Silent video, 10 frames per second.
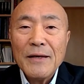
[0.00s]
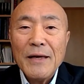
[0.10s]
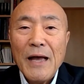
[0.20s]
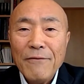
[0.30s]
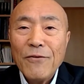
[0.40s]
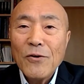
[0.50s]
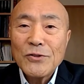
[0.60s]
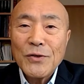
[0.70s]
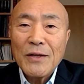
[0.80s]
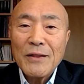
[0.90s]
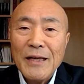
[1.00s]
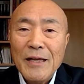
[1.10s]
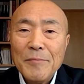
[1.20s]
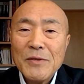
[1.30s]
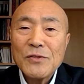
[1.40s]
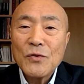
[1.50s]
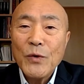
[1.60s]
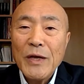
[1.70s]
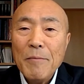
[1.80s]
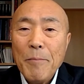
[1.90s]
Unfortunately, Mr.
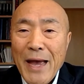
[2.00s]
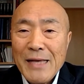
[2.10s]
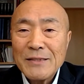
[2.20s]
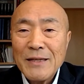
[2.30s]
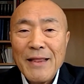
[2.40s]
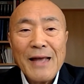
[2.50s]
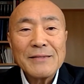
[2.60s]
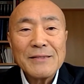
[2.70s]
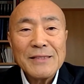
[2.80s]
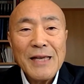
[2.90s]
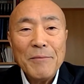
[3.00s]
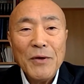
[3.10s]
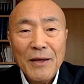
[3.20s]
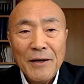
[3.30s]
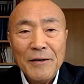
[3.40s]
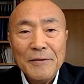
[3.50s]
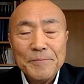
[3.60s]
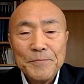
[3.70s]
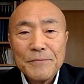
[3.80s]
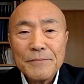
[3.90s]
Wien passed in that same year,
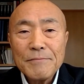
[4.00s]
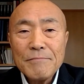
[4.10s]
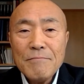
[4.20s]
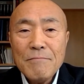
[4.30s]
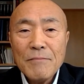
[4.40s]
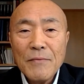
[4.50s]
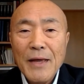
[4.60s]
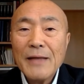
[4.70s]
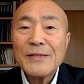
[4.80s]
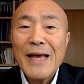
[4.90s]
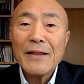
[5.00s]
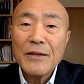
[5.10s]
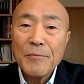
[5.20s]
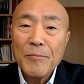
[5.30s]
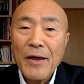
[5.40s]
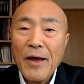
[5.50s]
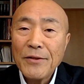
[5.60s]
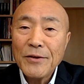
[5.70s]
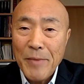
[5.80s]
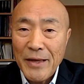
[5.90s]
and sadly, my
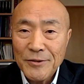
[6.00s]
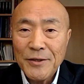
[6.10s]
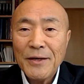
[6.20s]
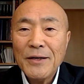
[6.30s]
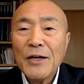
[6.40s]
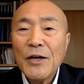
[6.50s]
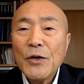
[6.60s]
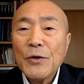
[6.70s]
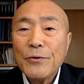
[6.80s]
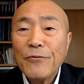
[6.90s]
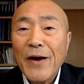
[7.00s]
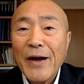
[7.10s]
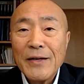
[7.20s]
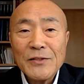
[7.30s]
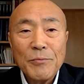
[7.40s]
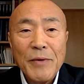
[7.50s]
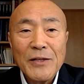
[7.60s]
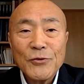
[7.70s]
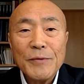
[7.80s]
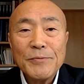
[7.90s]
other mentor, who financed my
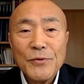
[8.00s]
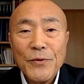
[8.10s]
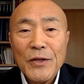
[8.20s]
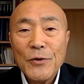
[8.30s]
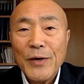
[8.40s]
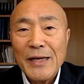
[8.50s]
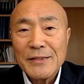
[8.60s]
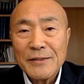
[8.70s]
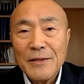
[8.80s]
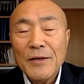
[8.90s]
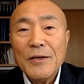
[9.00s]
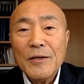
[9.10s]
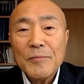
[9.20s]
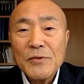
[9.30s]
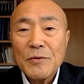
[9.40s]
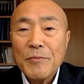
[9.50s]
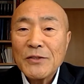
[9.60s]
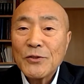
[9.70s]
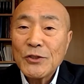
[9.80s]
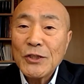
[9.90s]
trip to the US, Mr.
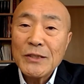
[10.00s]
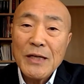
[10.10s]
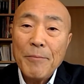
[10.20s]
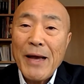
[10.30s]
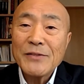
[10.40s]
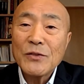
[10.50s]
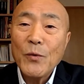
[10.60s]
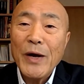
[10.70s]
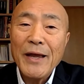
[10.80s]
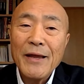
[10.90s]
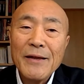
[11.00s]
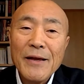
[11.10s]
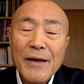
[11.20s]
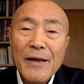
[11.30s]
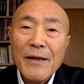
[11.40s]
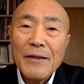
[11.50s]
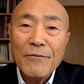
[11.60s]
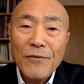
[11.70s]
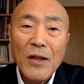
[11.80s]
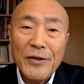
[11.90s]
Matsushita, passed away the
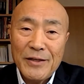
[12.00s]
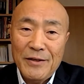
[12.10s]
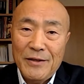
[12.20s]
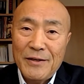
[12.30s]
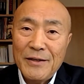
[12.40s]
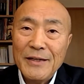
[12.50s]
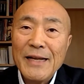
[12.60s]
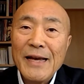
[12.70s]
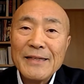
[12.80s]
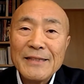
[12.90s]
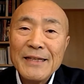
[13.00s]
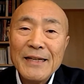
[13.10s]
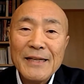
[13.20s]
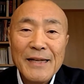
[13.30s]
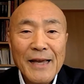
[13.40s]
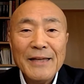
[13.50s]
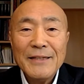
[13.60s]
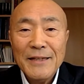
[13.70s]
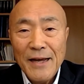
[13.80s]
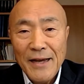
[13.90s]
following year in
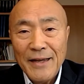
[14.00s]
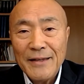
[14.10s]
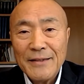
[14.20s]
1989.